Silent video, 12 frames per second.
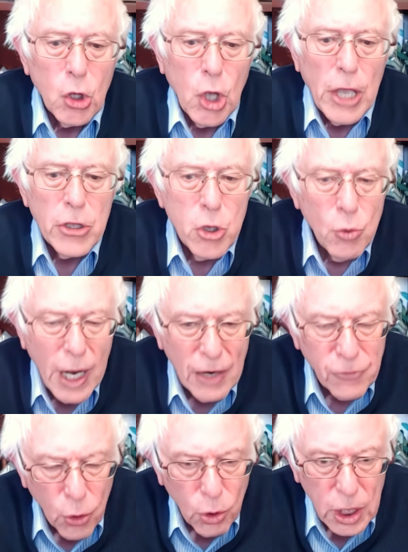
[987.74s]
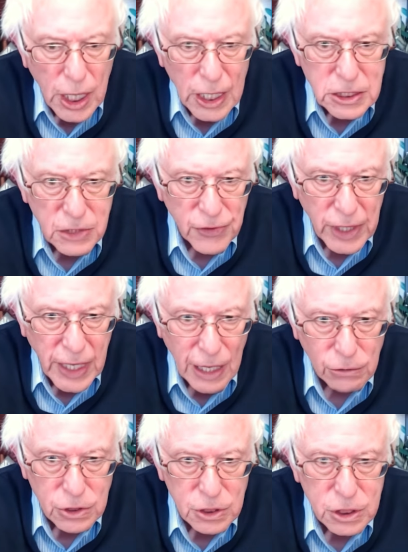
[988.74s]
and you have all kinds of
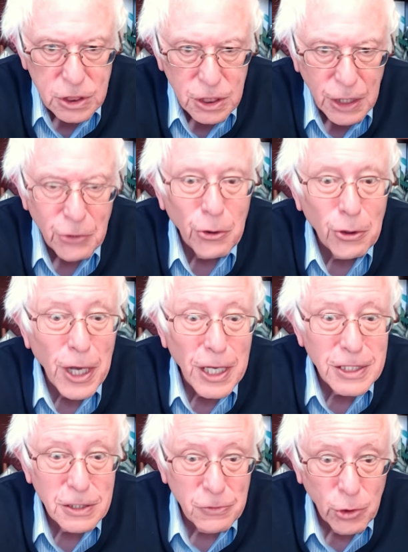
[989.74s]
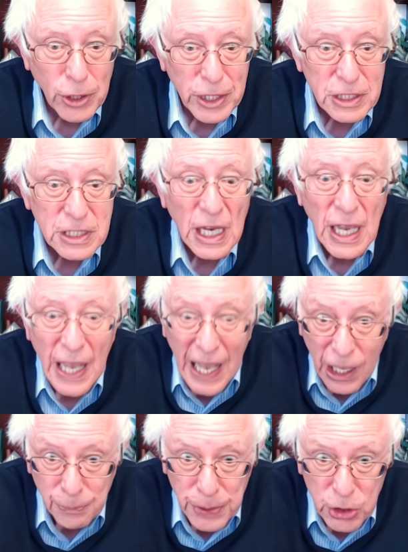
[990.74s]
accountants and all kinds of lawyers
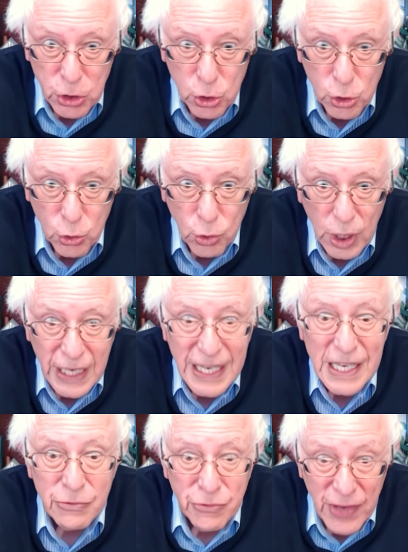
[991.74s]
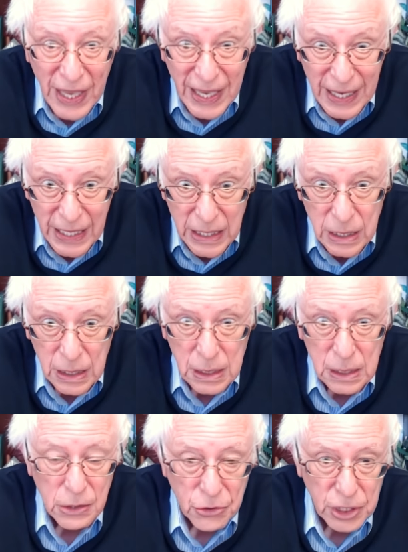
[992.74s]
helping you evade
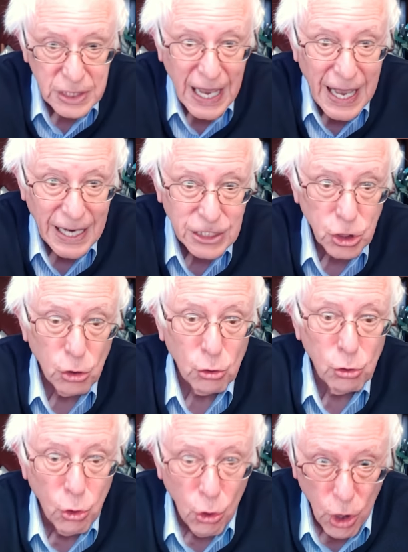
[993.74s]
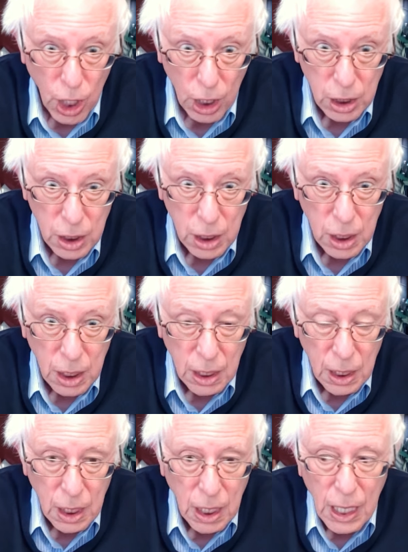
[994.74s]
the tax law,
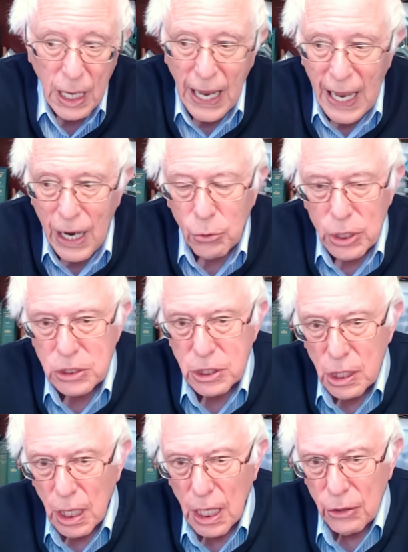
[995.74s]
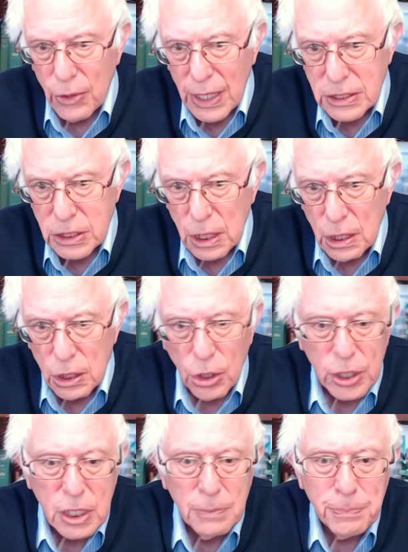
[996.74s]
how is the IRS going
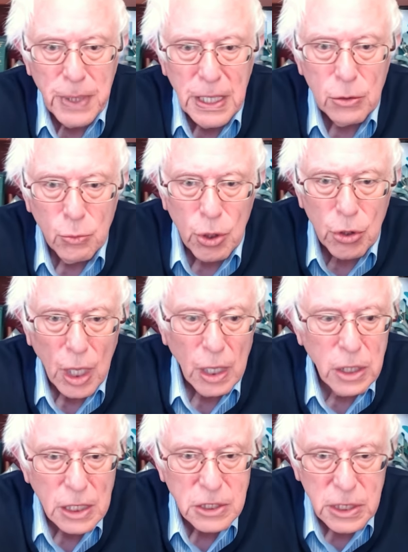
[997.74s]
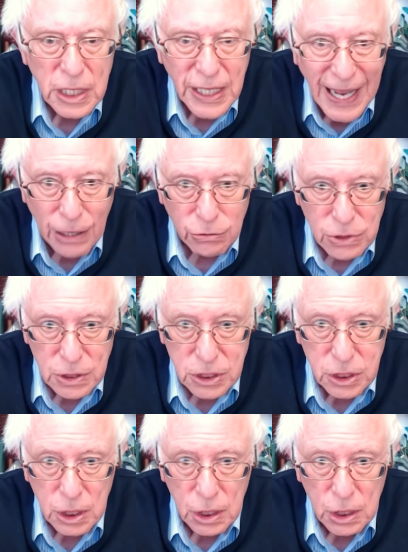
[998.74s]
to compete with a dozen accountants